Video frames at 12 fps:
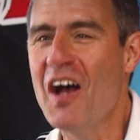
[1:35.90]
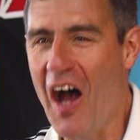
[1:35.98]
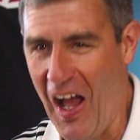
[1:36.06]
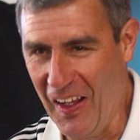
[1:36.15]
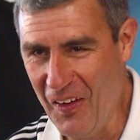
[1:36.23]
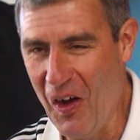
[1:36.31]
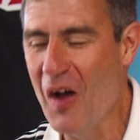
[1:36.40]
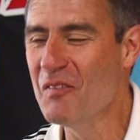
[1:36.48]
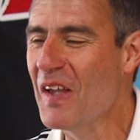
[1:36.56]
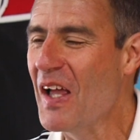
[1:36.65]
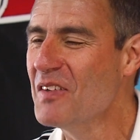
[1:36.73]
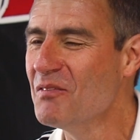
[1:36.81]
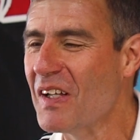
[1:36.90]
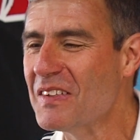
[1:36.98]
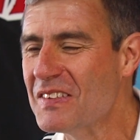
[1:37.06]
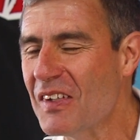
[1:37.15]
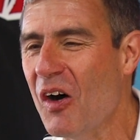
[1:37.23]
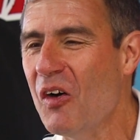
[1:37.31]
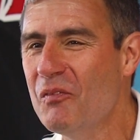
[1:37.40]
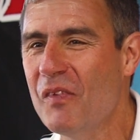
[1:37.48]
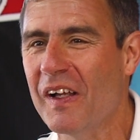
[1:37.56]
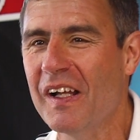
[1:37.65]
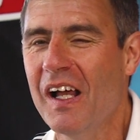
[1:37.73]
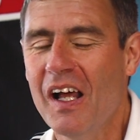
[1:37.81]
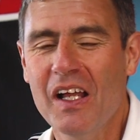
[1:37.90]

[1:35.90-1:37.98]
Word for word: I know I'm dating myself, but